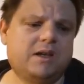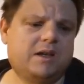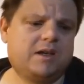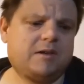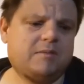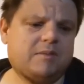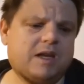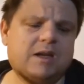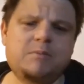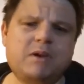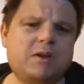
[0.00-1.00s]

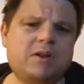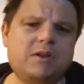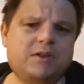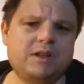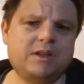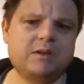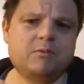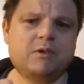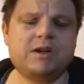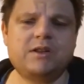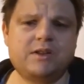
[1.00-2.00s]
and but the thing that
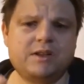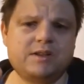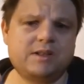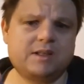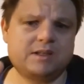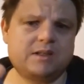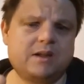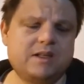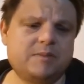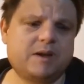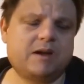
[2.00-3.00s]
one of the things I
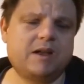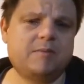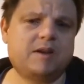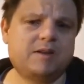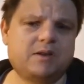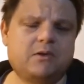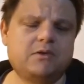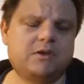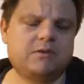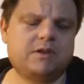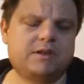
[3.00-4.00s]
disliked about him, I
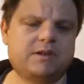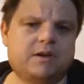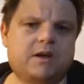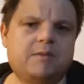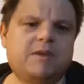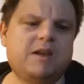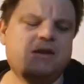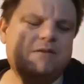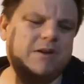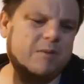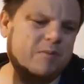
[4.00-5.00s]
told you at the time,
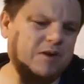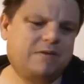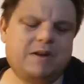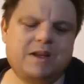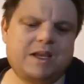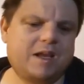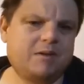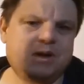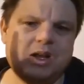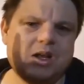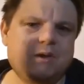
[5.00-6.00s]
very briefly
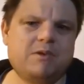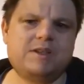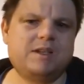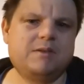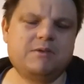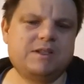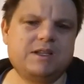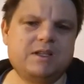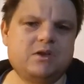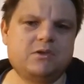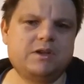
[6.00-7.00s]
again, was he
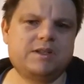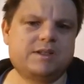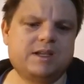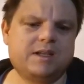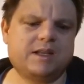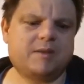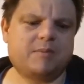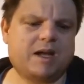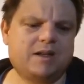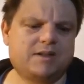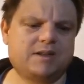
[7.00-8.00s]
enjoyed seeing that
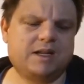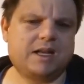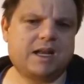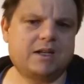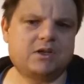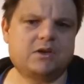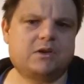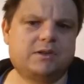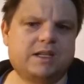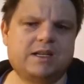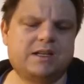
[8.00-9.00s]
Palestinian getting
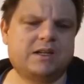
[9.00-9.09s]
shot dead.